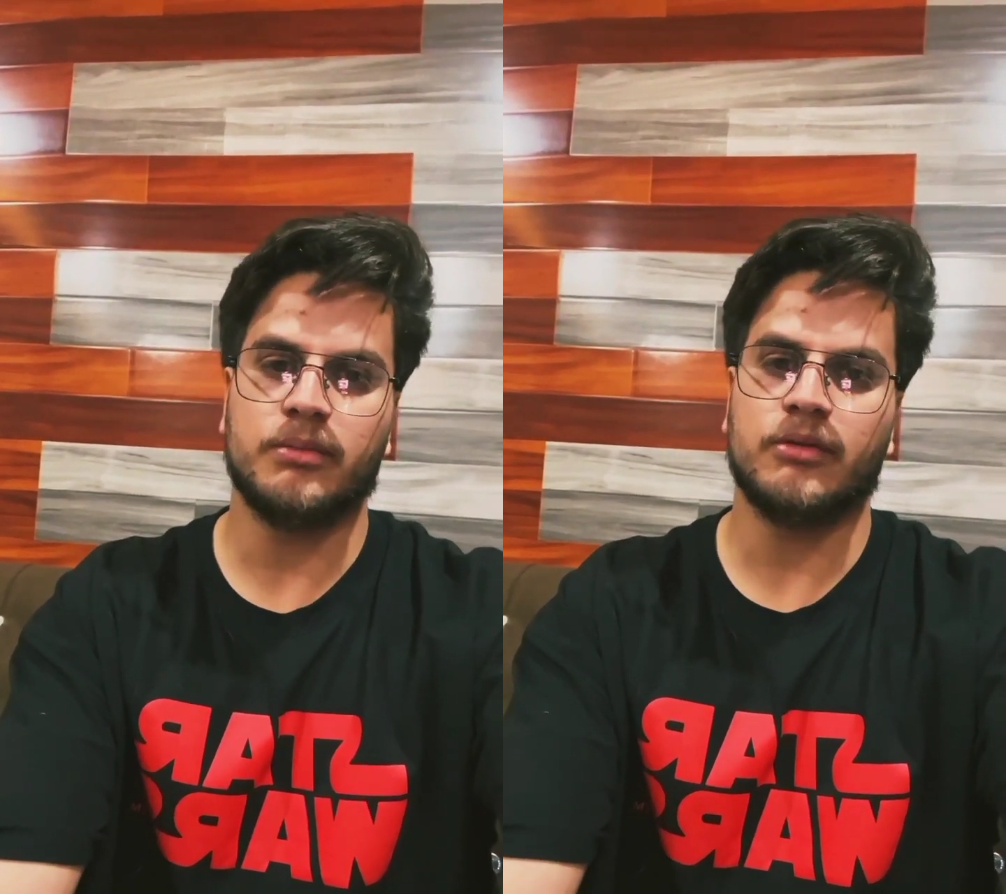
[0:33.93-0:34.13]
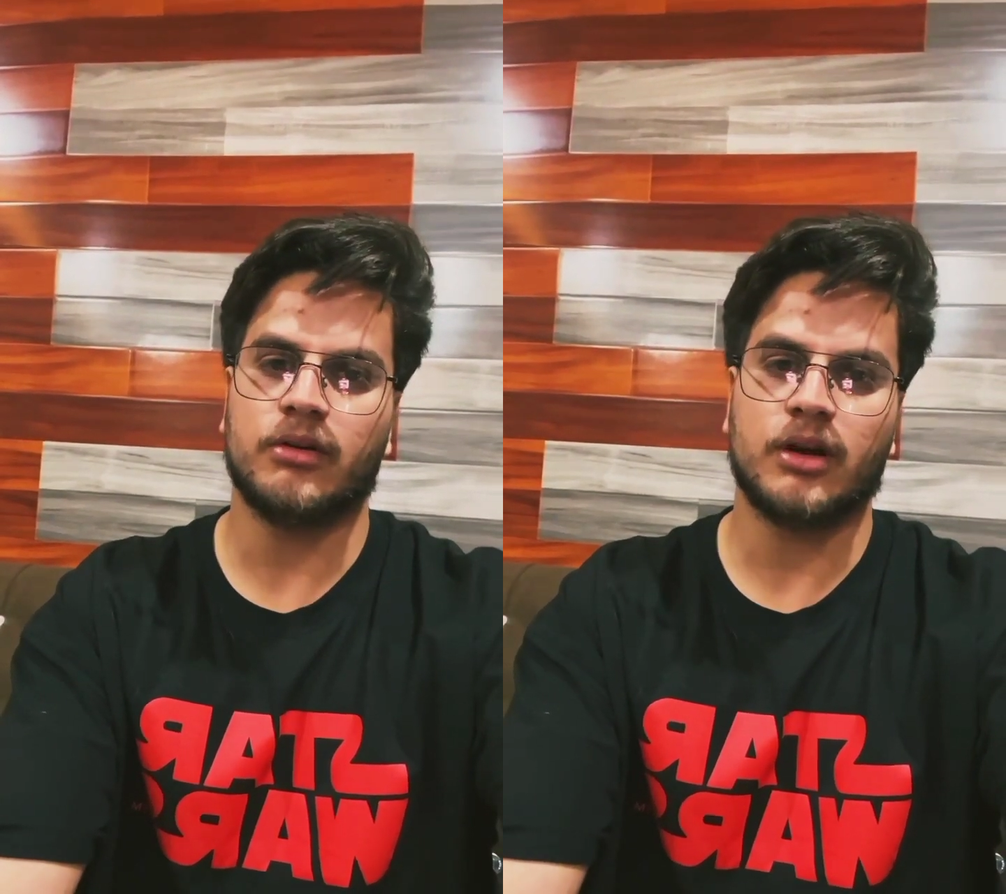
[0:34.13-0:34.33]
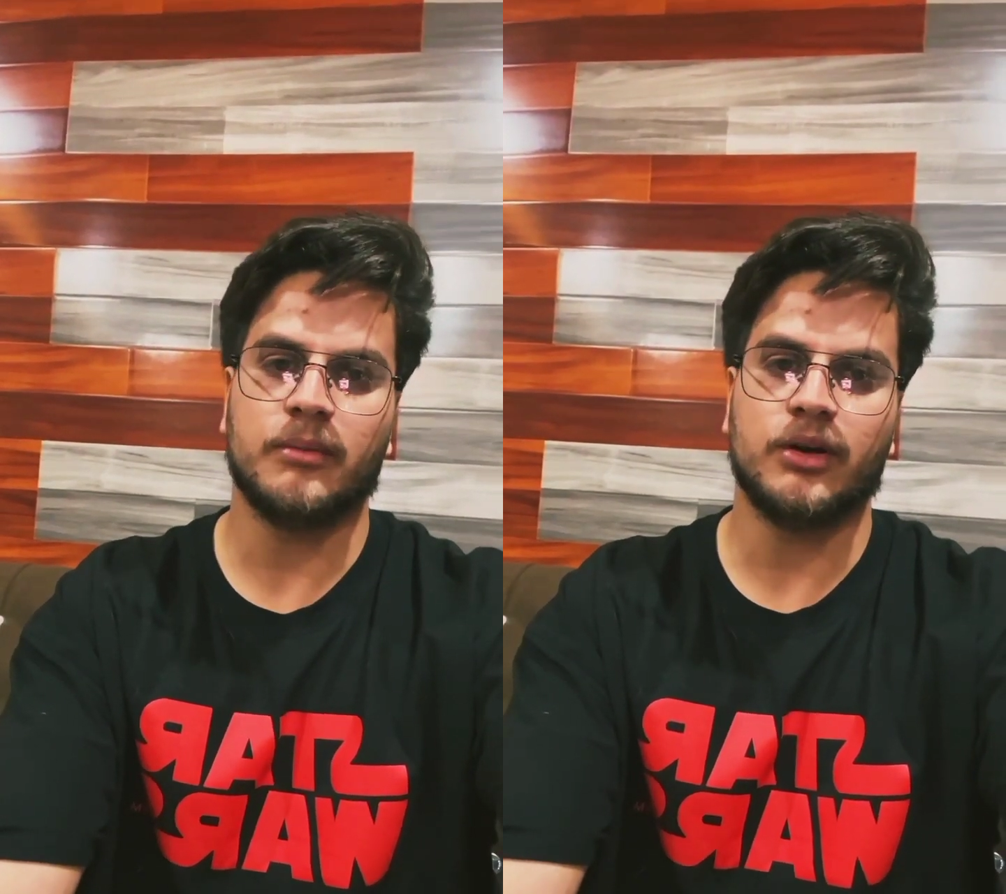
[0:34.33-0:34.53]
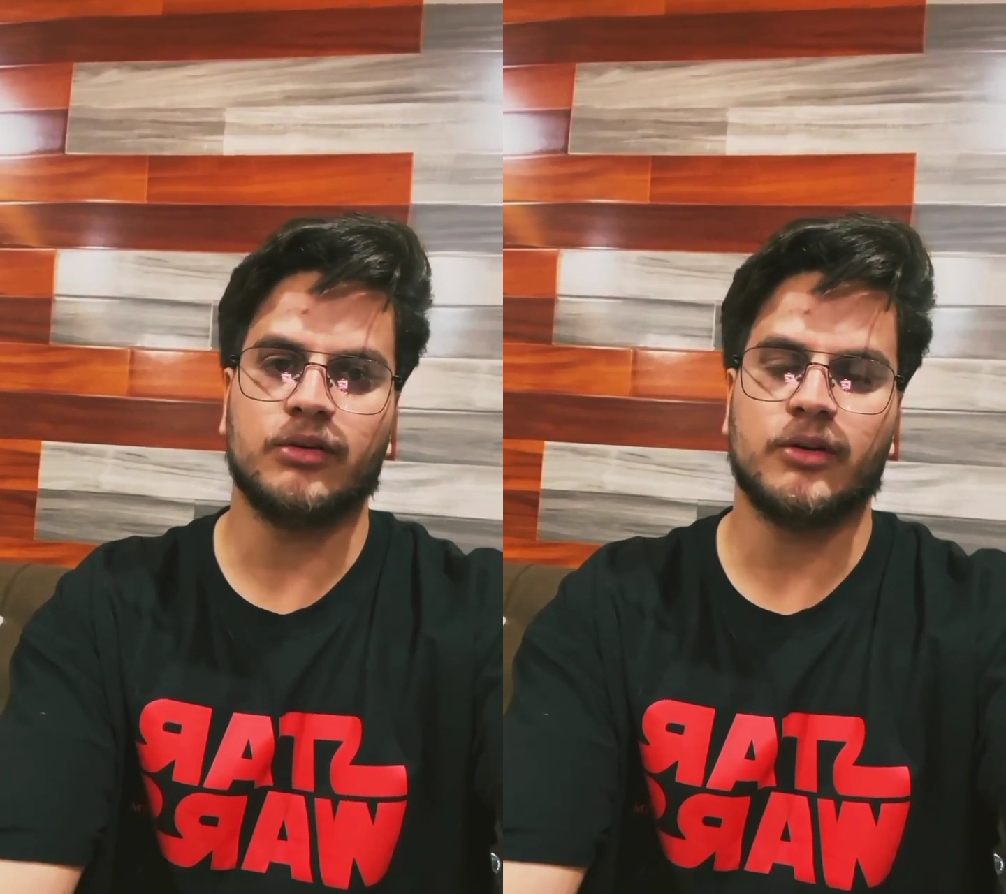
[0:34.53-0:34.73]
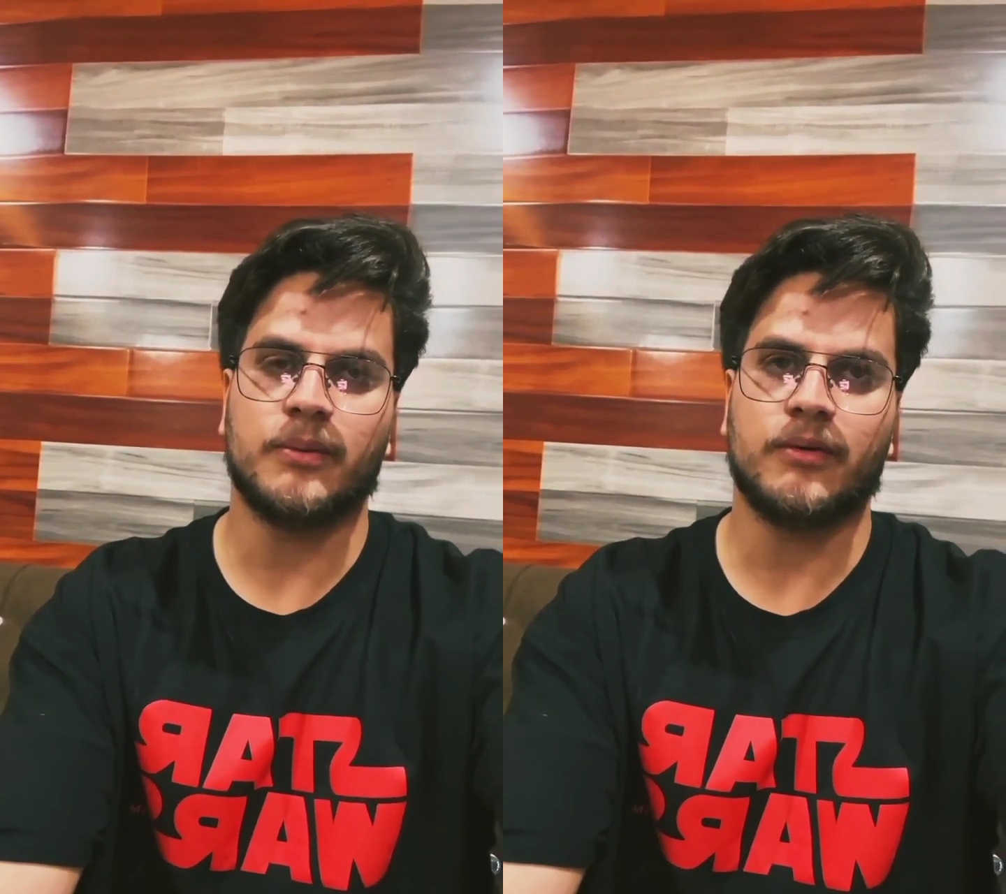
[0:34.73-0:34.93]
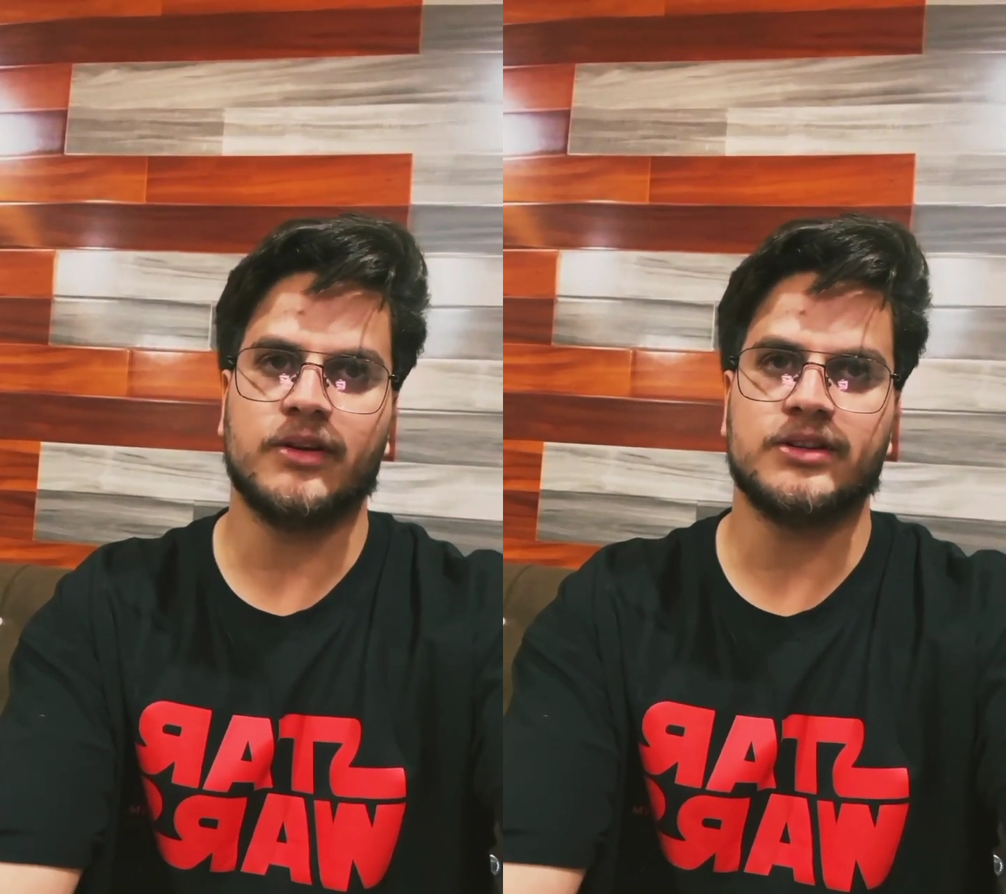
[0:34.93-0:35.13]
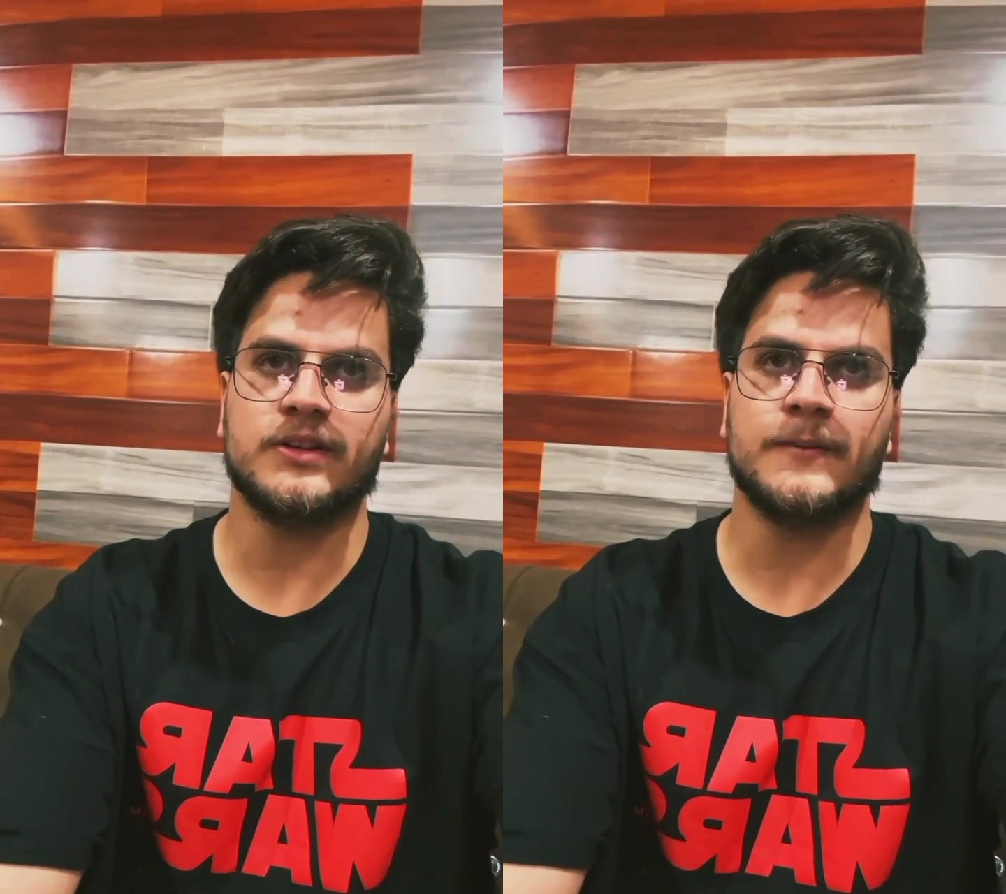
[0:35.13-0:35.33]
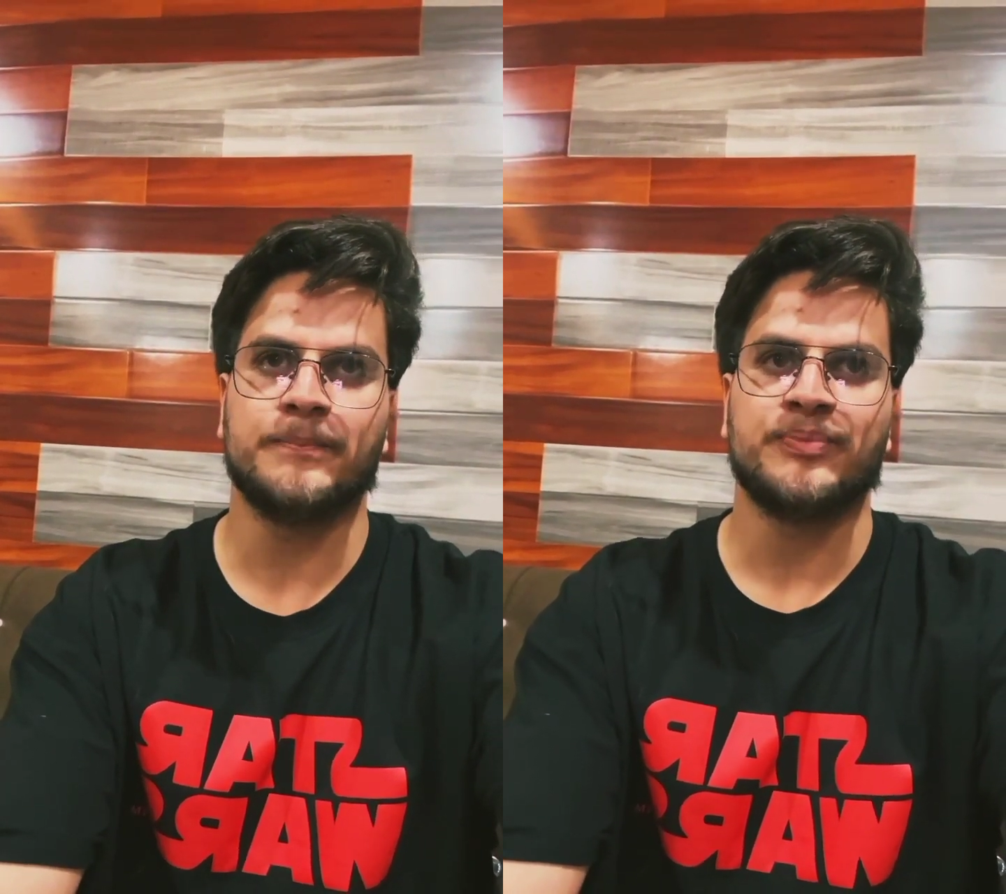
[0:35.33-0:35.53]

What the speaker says: before coming into the profession.